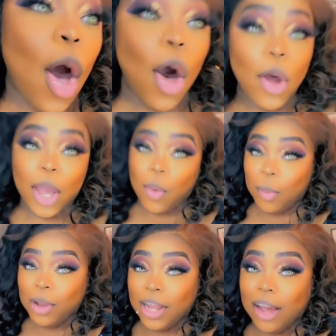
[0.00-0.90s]
Oh yeah, one
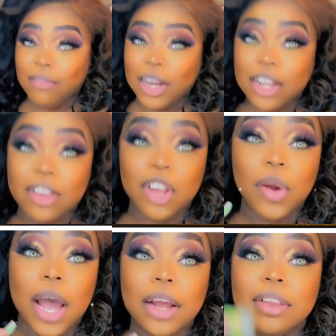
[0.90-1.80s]
more thing I forgot to tell you
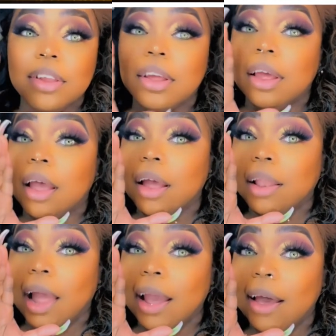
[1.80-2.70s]
guys.
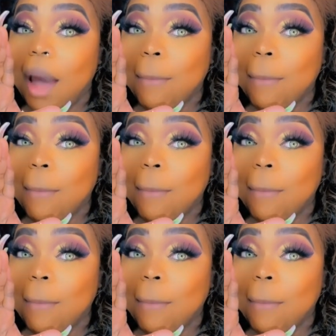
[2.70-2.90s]
Like,